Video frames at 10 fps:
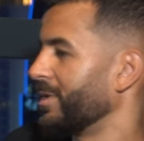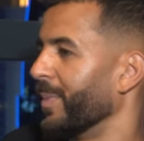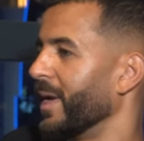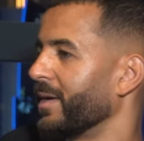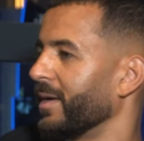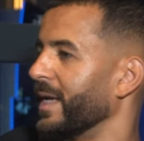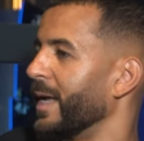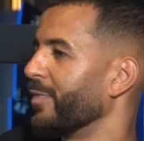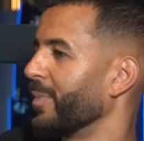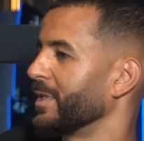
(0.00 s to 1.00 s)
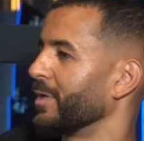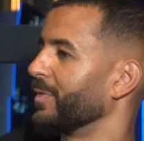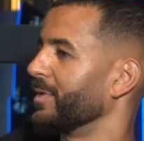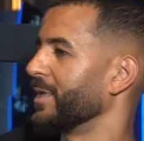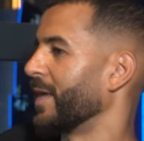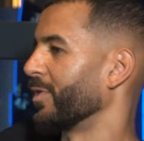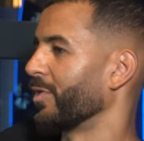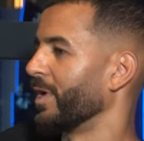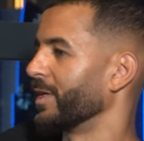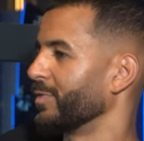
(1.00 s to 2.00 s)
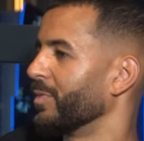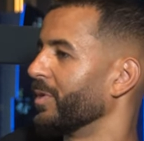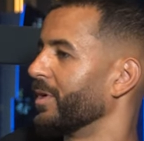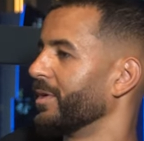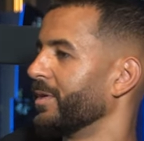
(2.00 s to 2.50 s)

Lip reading: make a name for myself and to have a career as a footballer.